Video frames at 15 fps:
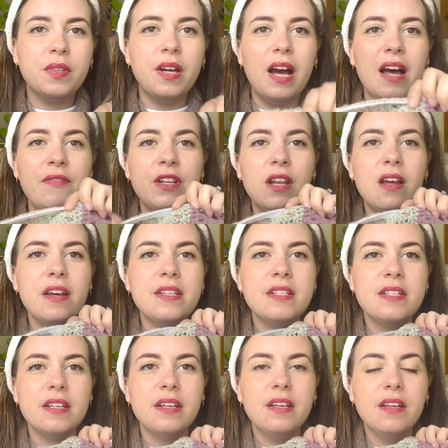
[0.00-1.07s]
I haven't lined
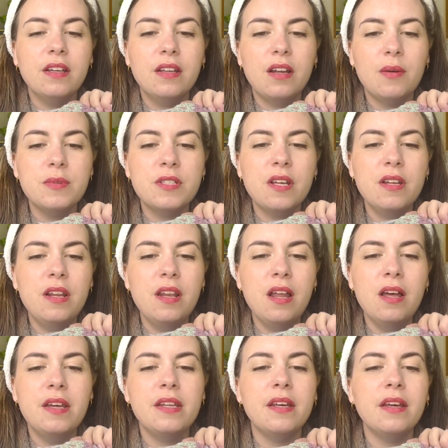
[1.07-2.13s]
it. I was going to
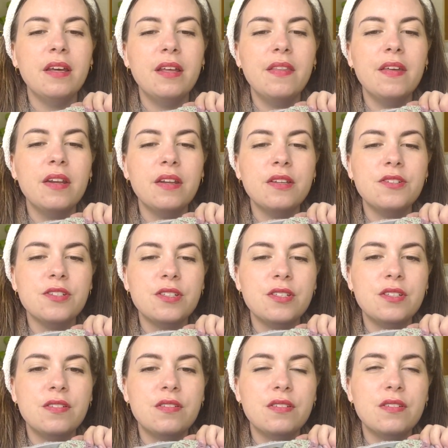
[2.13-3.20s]
line it, and then I
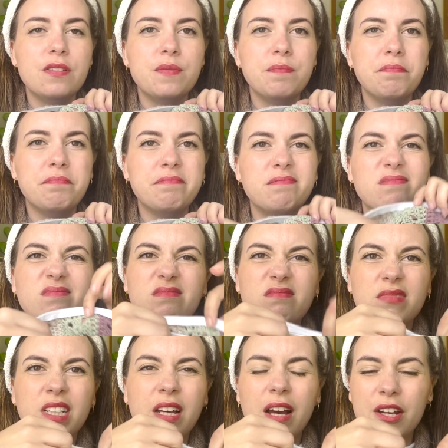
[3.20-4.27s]

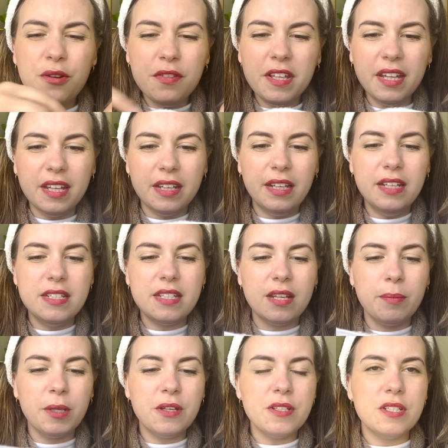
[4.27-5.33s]
don't think it needs
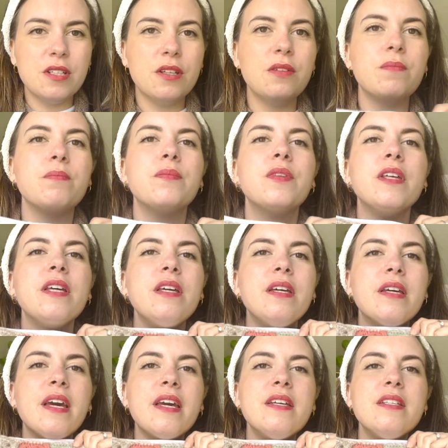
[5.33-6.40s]
it, because the
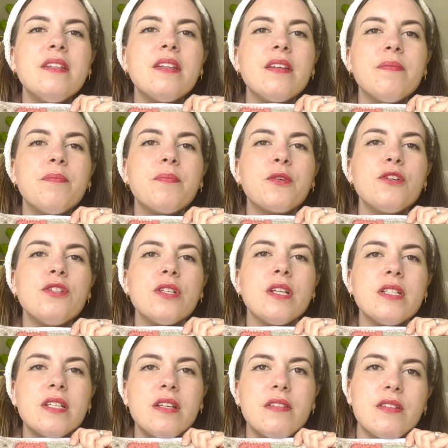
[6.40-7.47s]
cushion
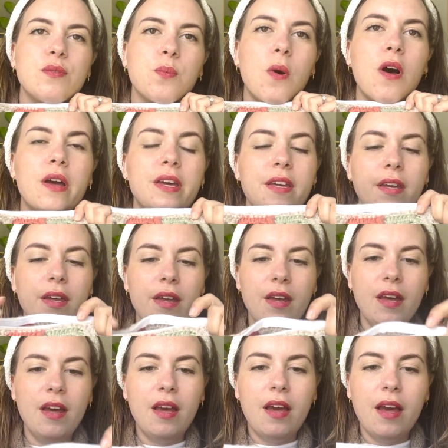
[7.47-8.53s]
underneath is white,
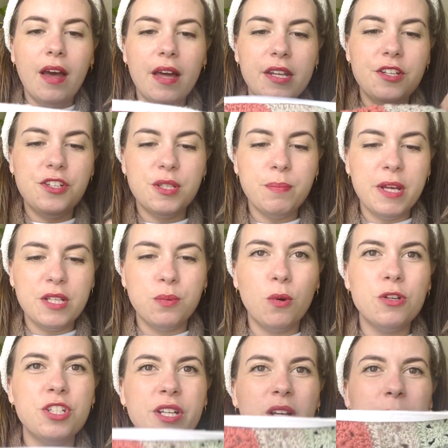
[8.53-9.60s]
and it just makes
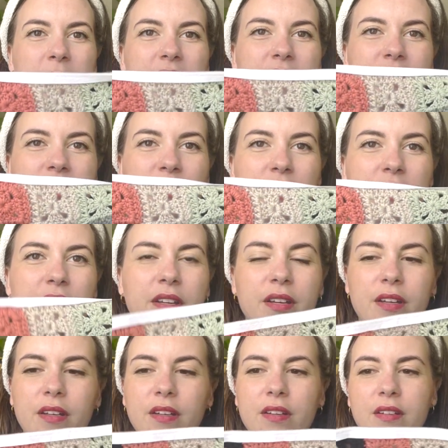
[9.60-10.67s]
washing a bit easier, I
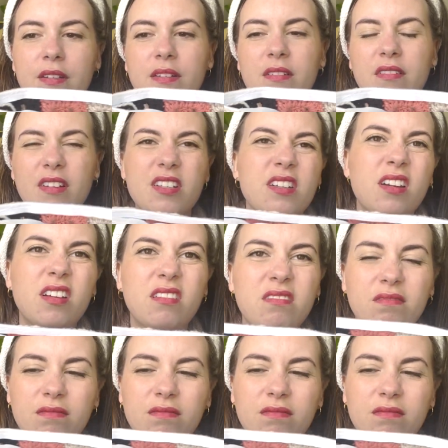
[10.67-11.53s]
think. I don't know.